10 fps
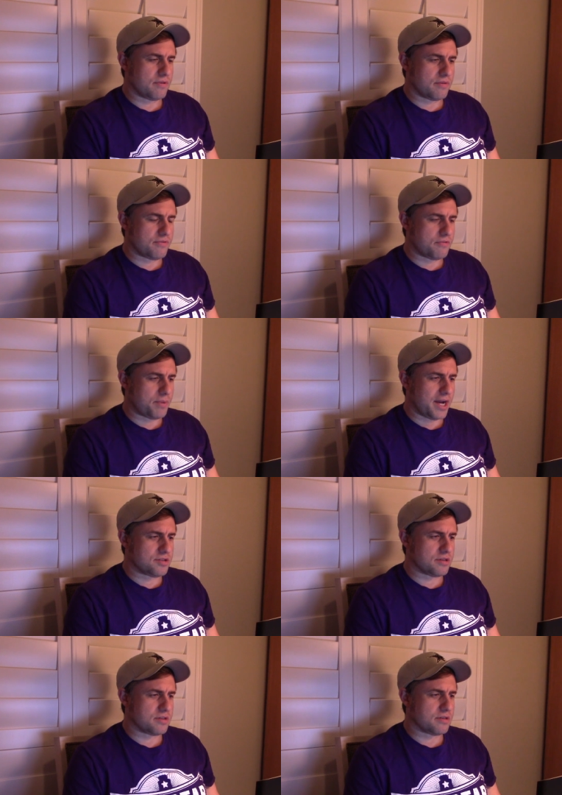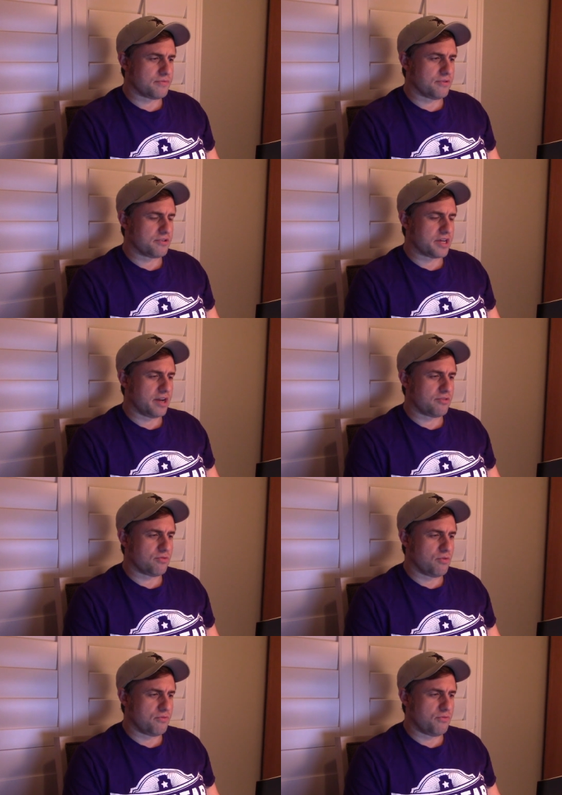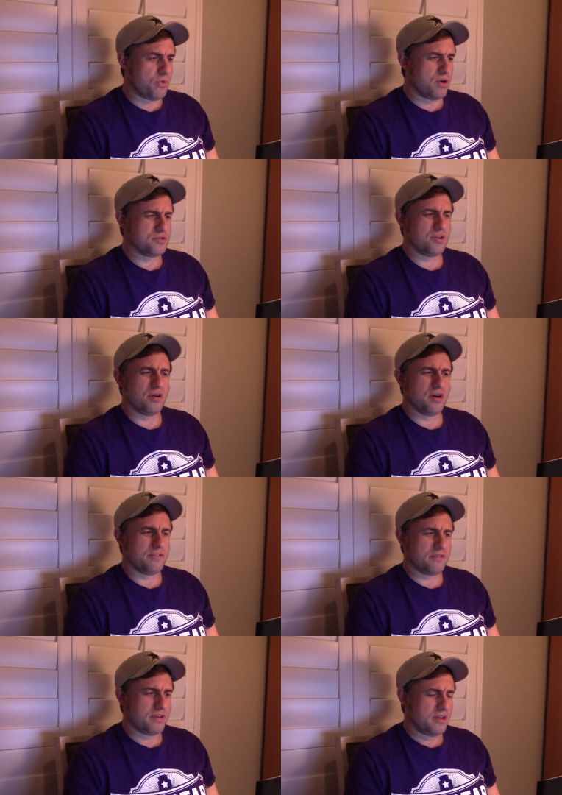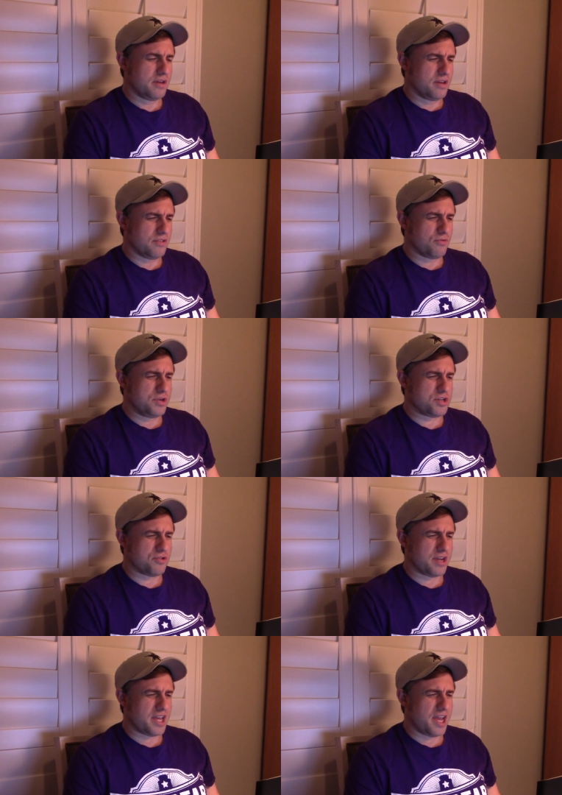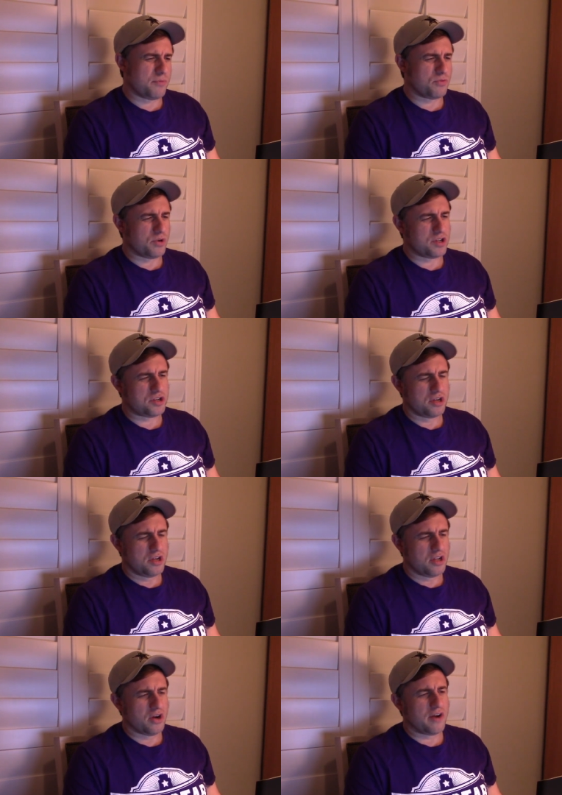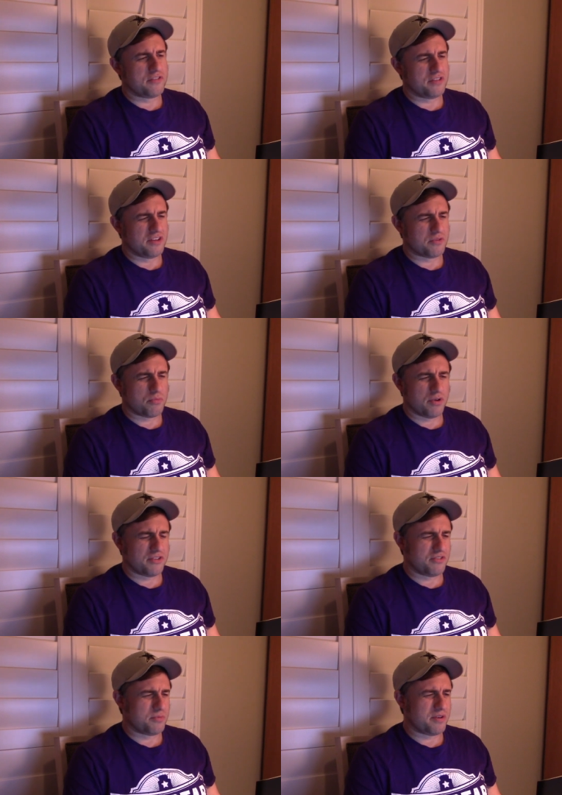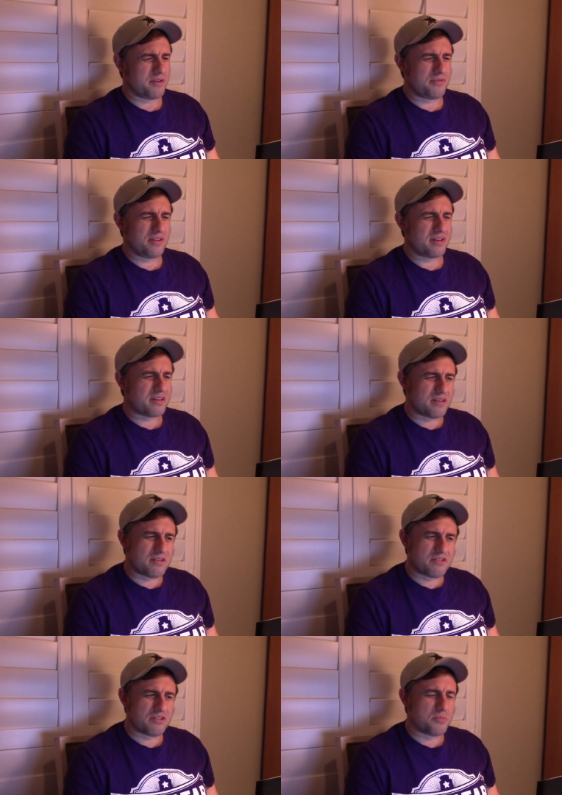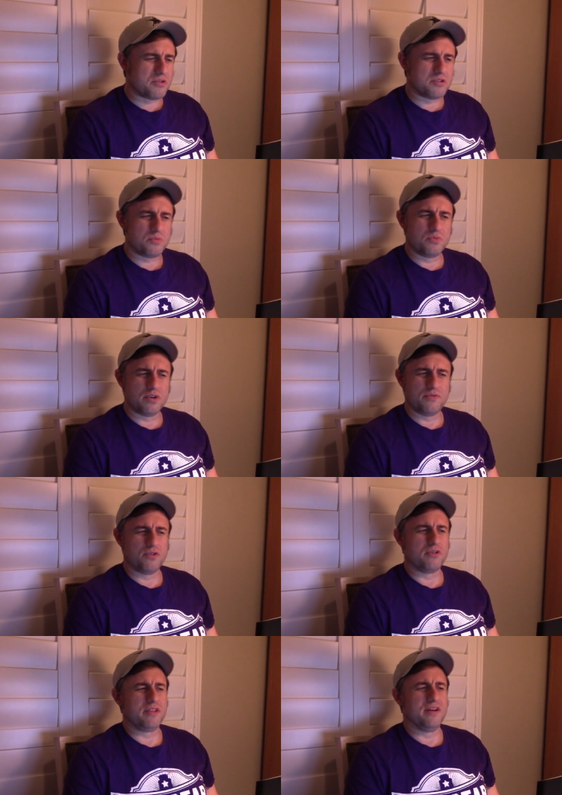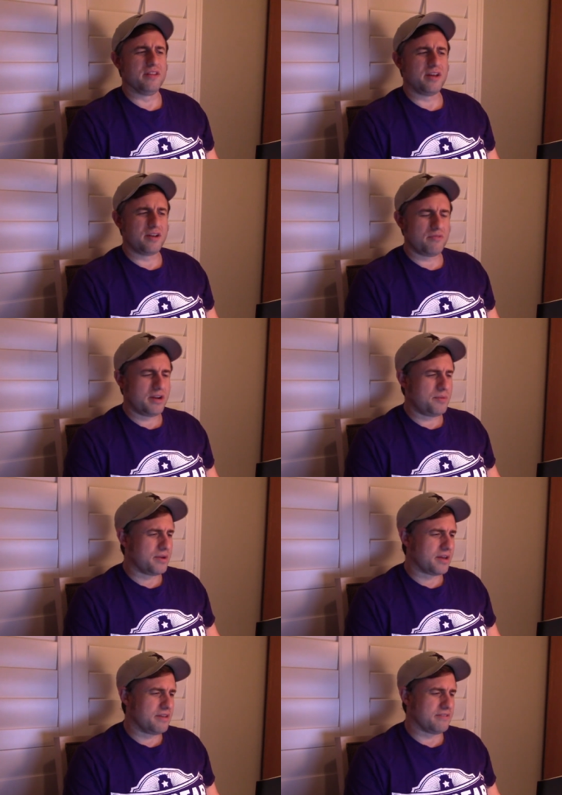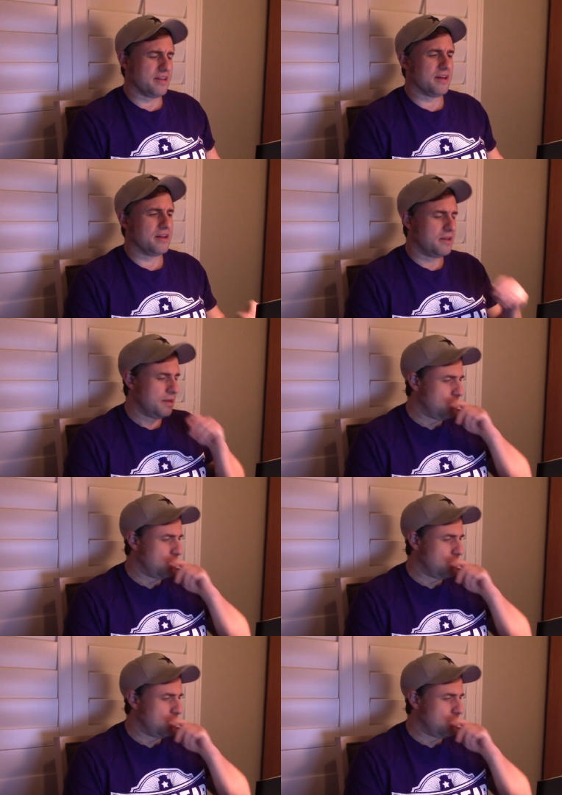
Fitzpatrick's the first guy to throw for 400 yards in three straight games, which, you know, obviously is impressive, but I feel like someone would have already done that already, but I guess not.